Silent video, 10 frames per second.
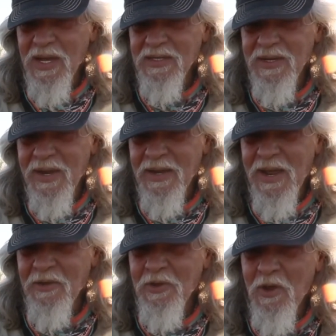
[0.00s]
tan
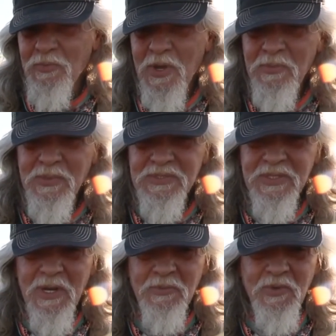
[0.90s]
hound dog puppies,
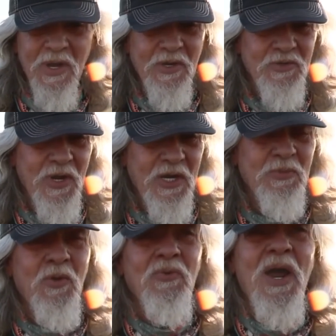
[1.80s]
and I'm trying to train them
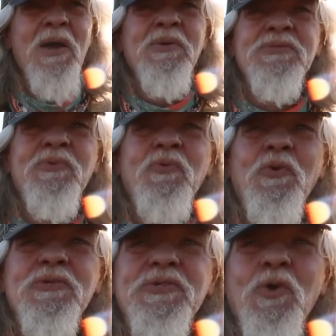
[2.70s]
on rabbits
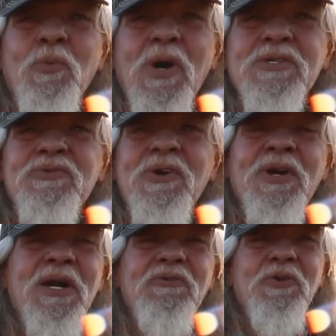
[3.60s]
before the school bus
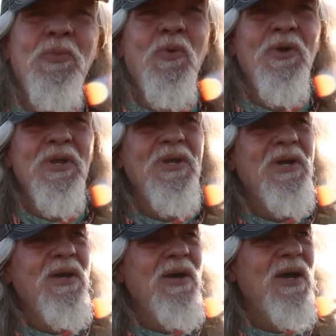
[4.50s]
run every morning.
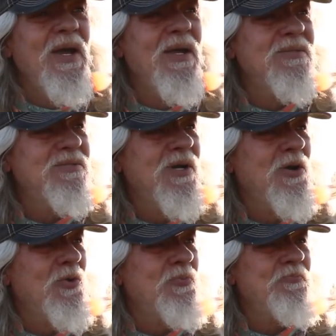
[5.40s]
And
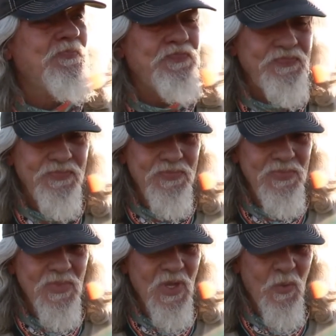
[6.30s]
so
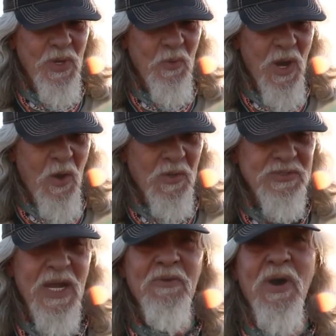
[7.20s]
we would
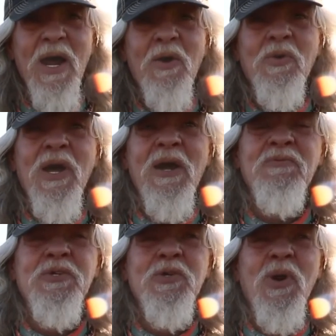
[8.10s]
always have an hour and a
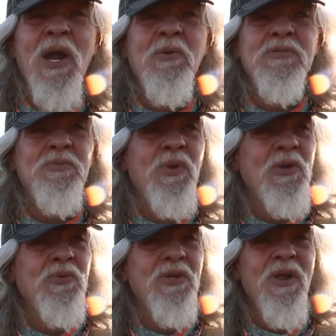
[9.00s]
half or 2 hours to play
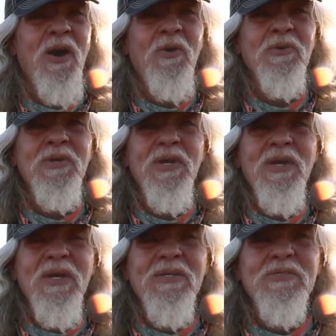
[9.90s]
with the dog.
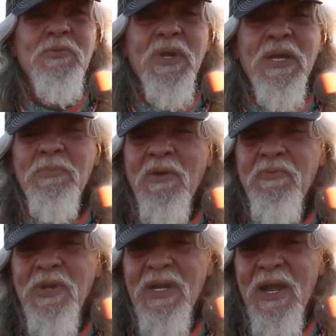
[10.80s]
So me and my
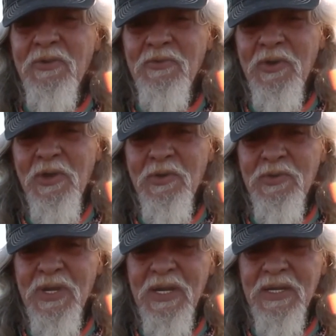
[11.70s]
friend down the road,
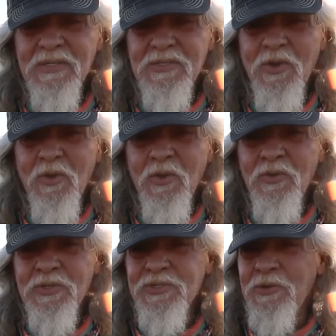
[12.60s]
and then Girl,
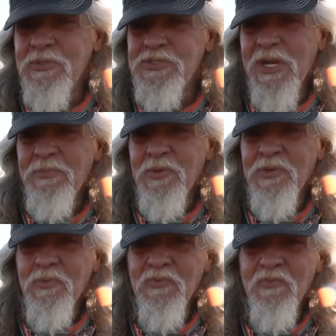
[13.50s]
the German
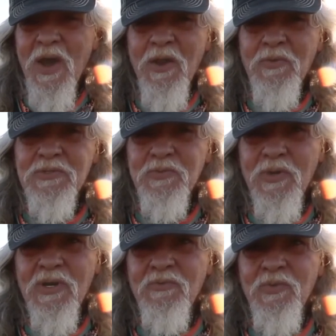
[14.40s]
Shepherd, would follow us
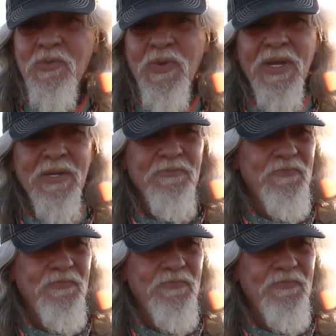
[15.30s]
wherever we went.